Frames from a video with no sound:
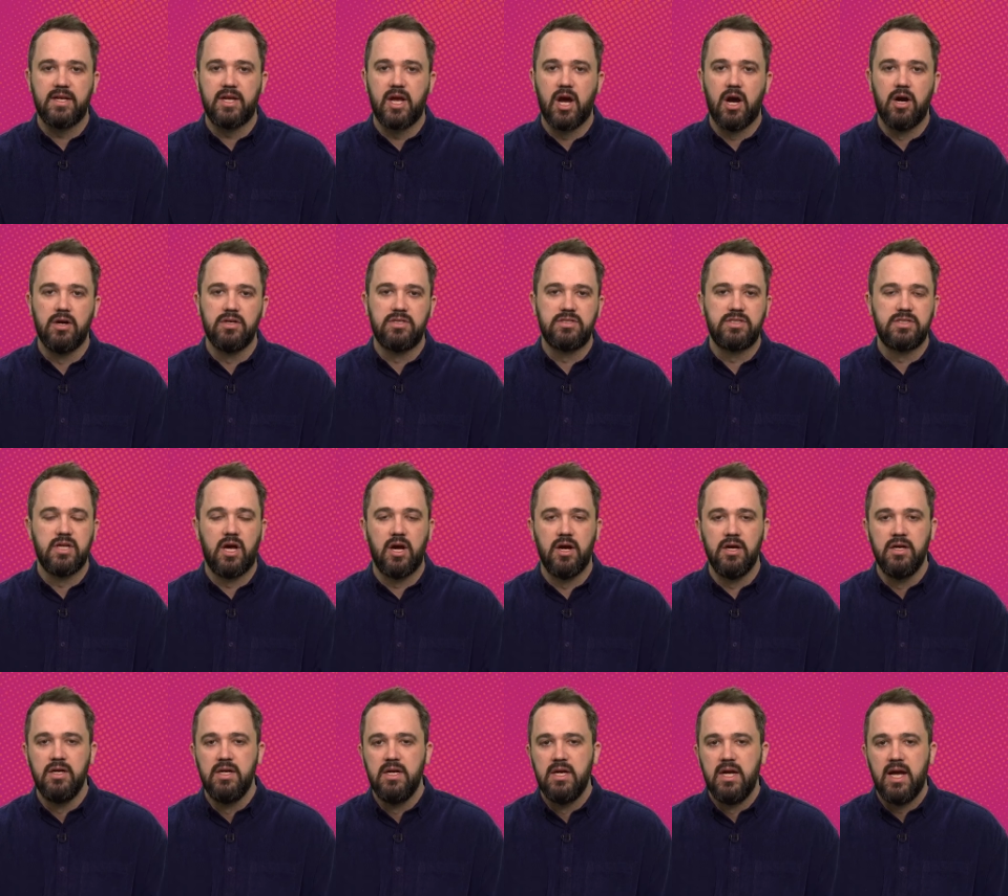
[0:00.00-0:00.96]
coach. So
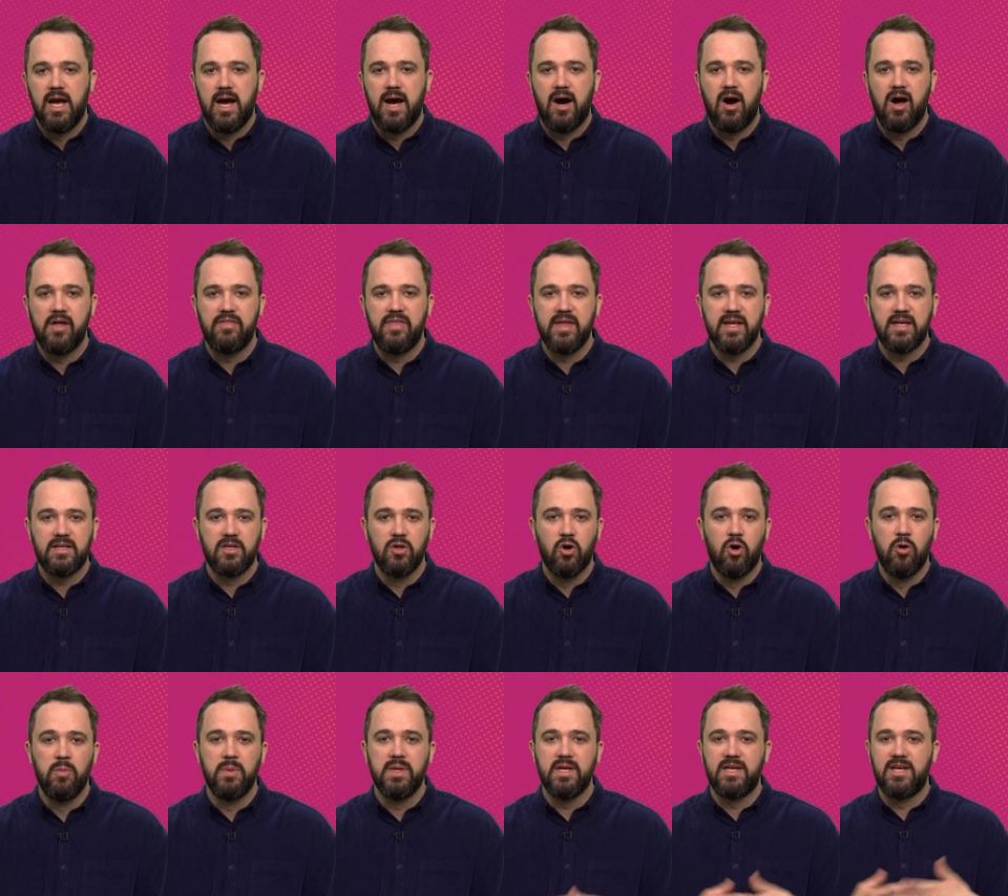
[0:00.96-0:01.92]
uh, I think
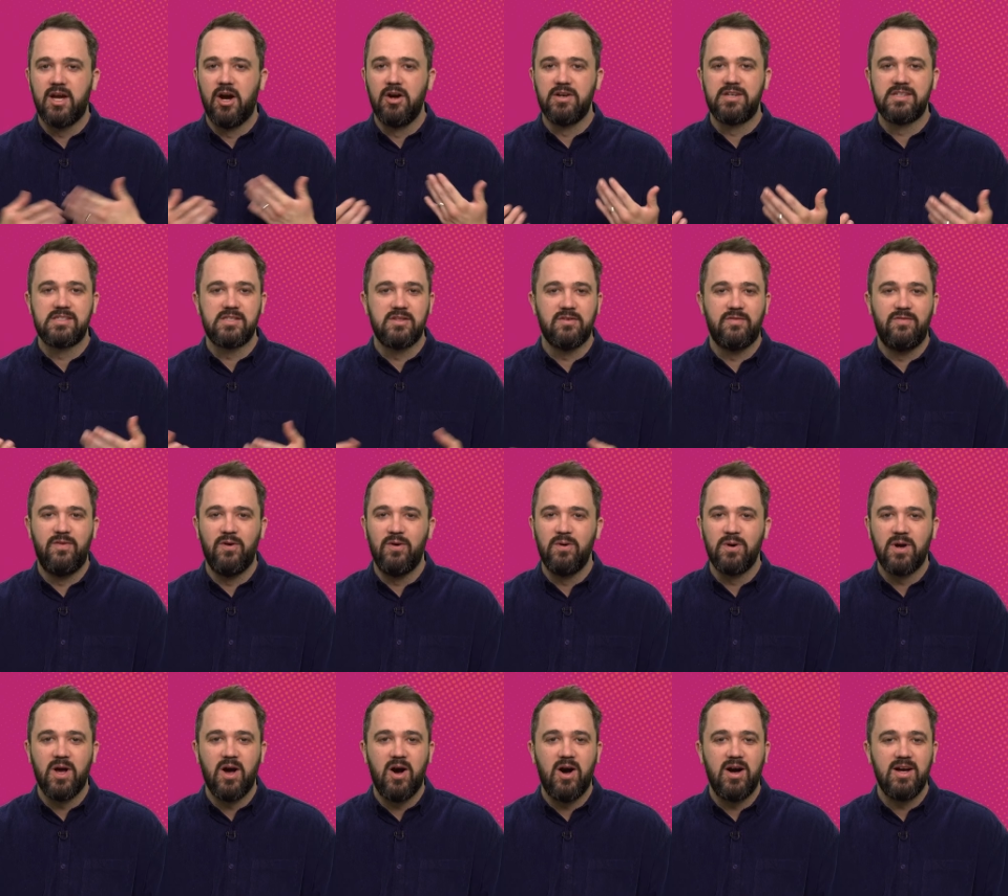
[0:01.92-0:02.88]
normally coaches are the fall
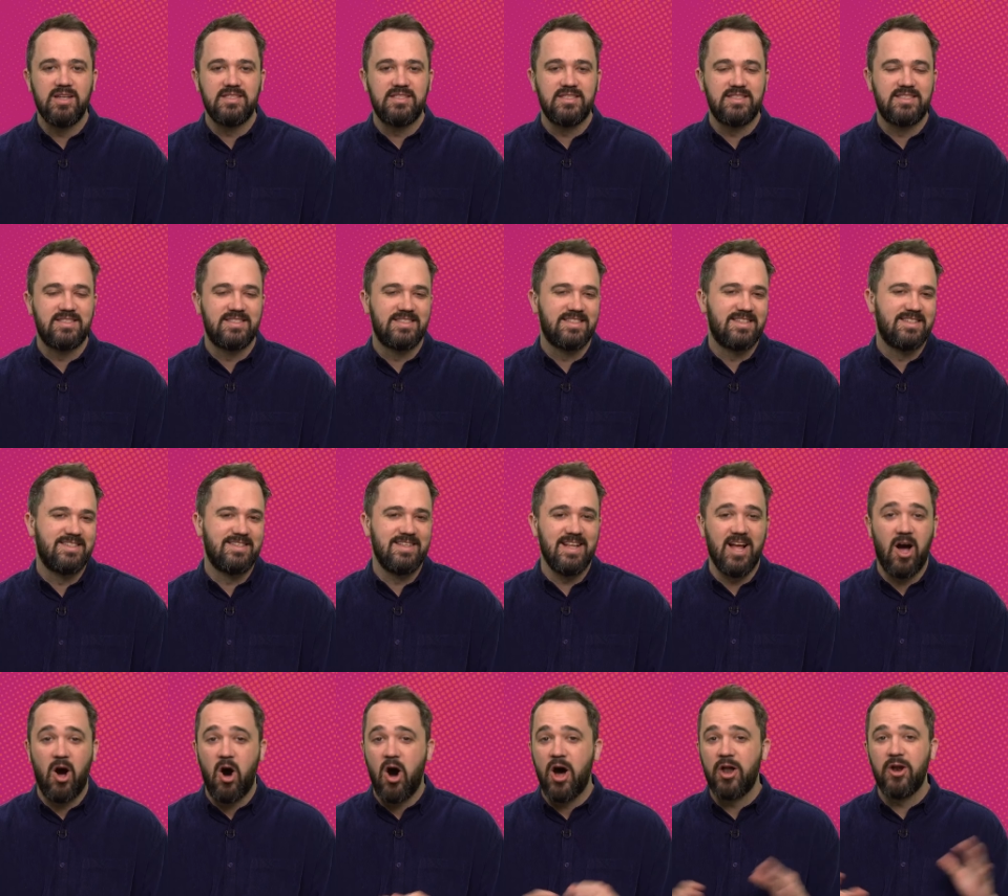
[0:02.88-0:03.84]
guys. It's
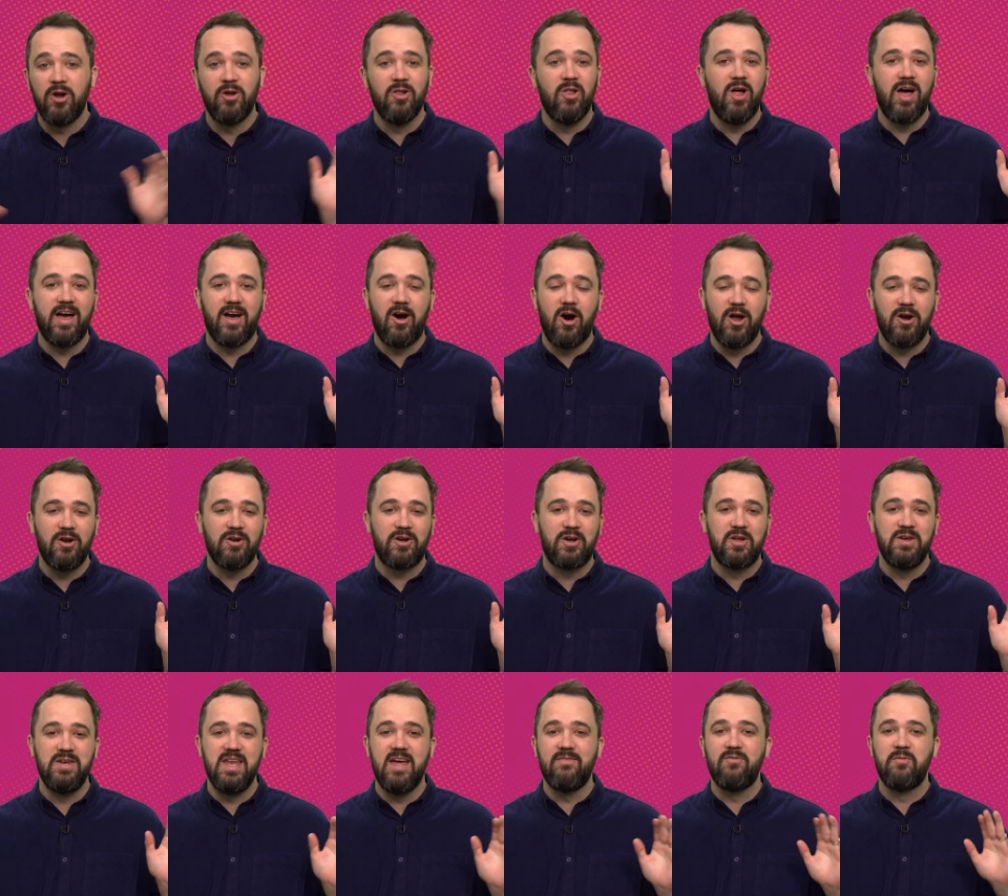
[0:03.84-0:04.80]
I don't like. I don't,
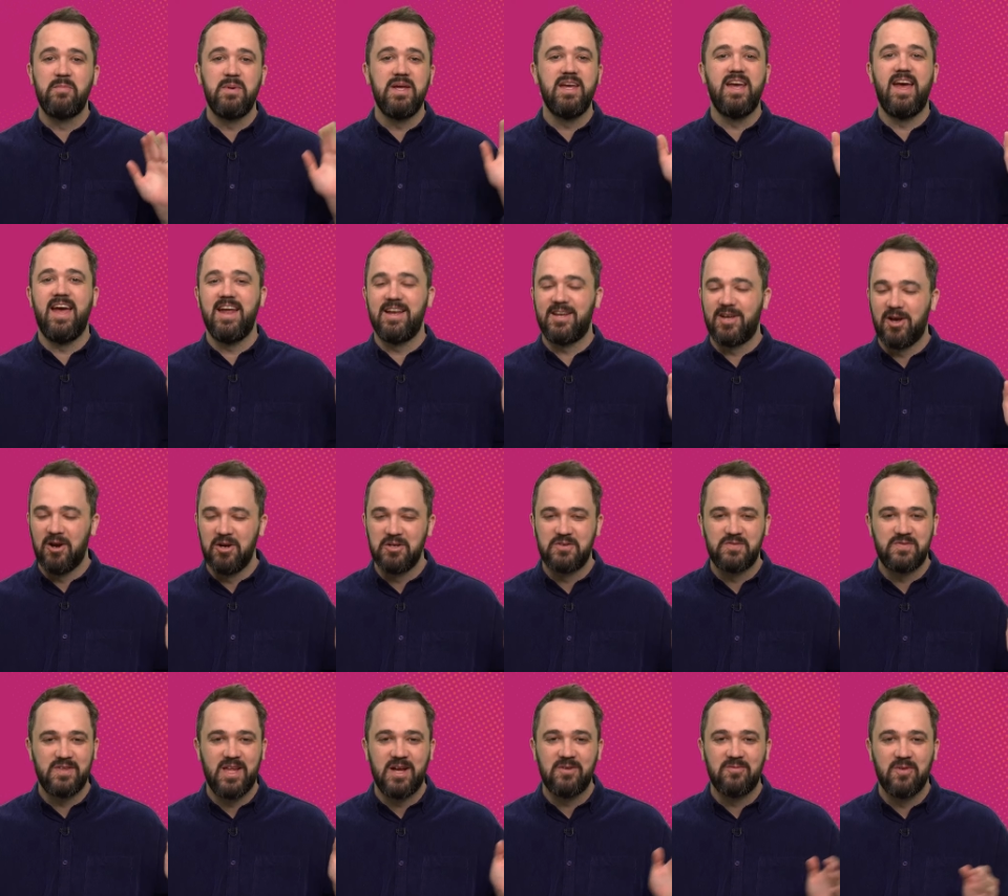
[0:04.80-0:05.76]
could never be a head coach
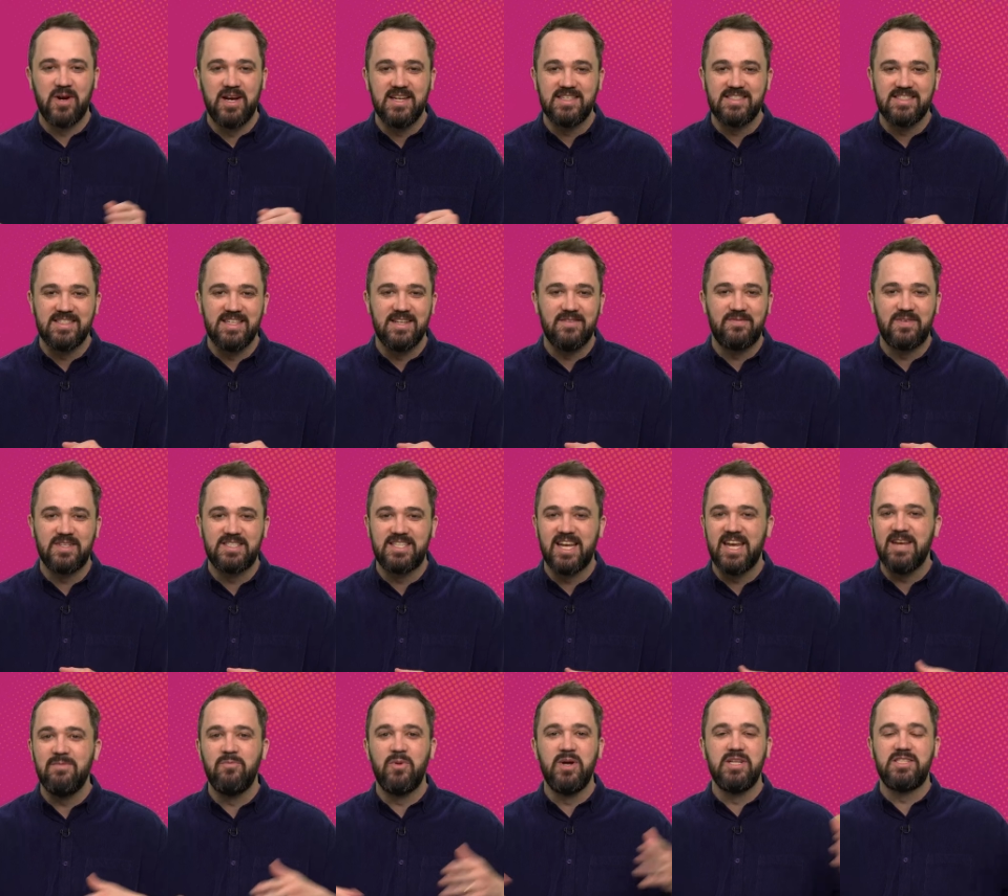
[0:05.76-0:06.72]
for that reason. If a
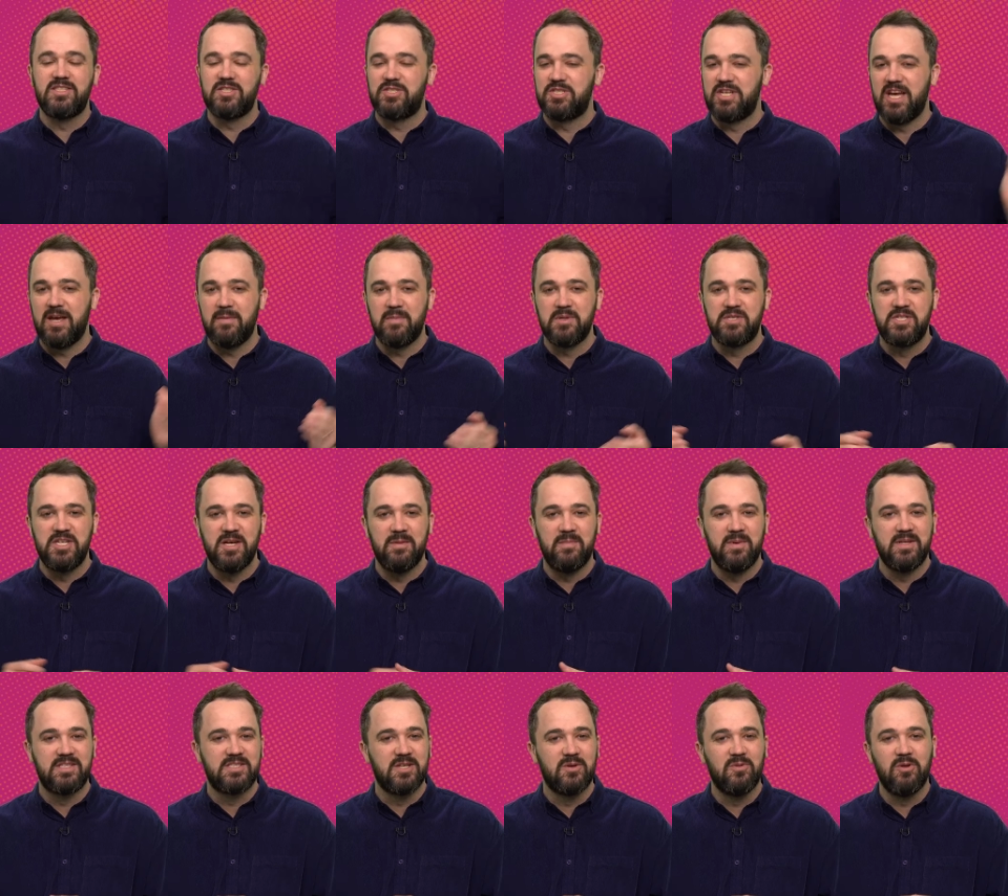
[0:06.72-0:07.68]
team wins a championship,
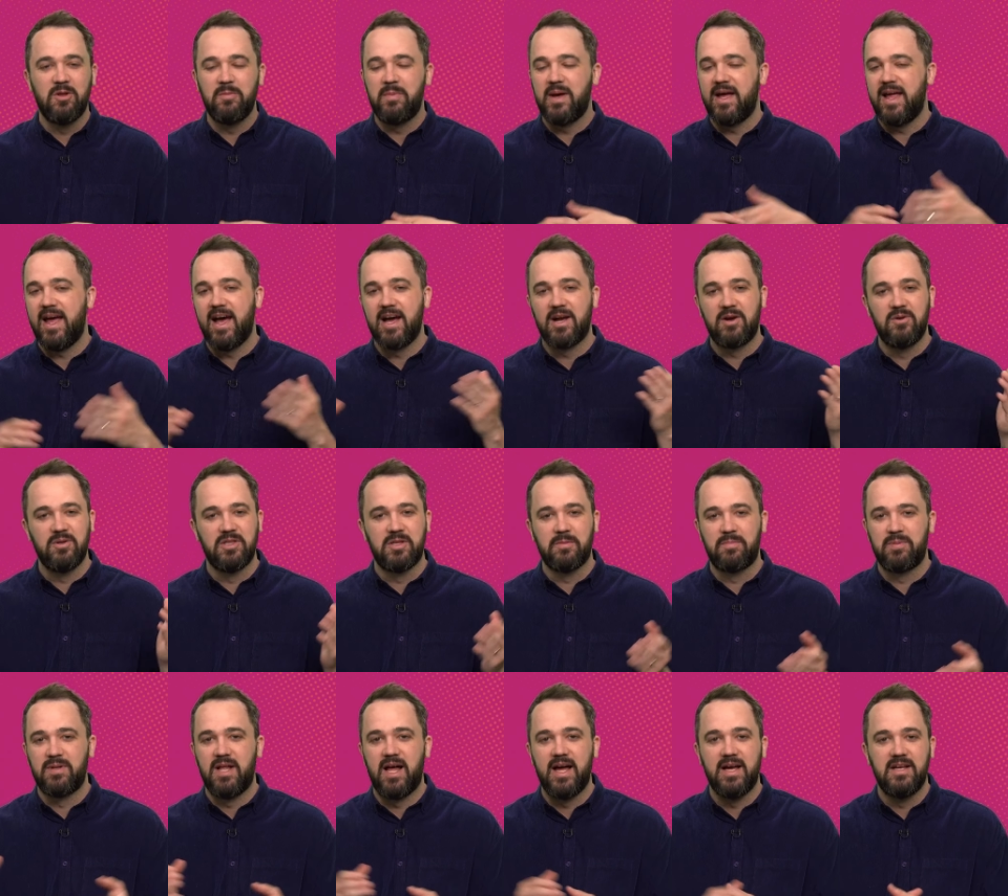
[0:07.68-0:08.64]
it's all about how good the
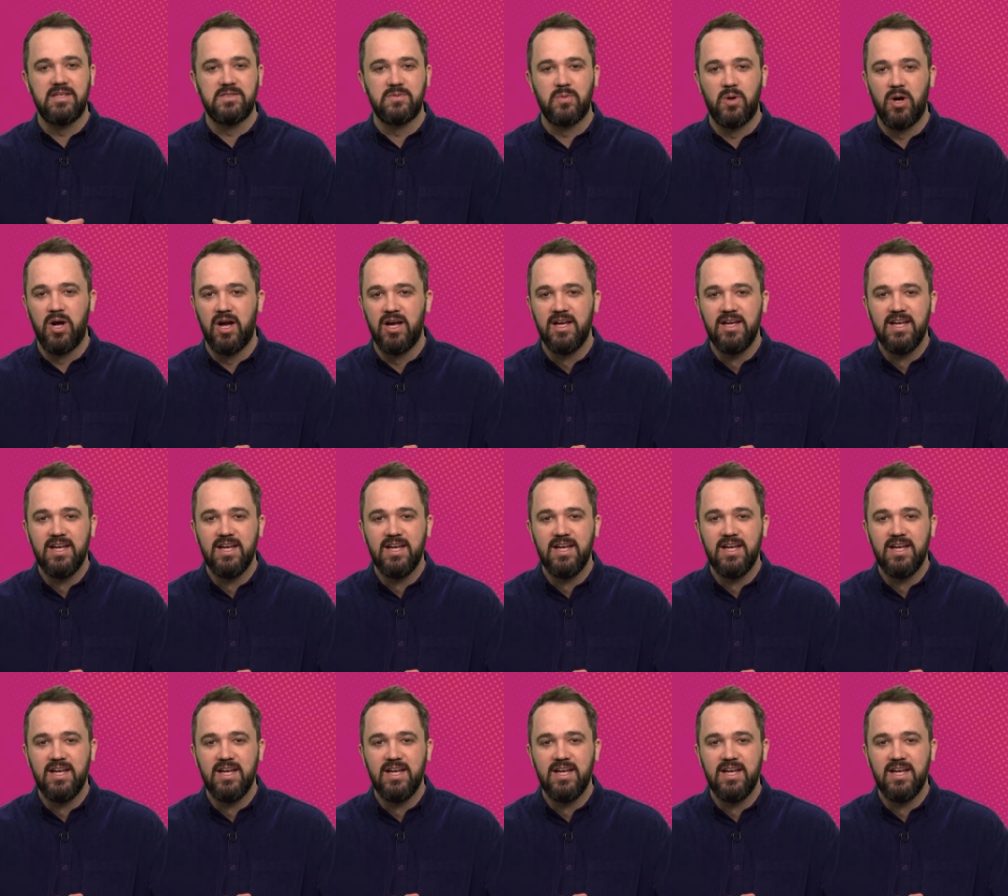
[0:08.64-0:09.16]
players were.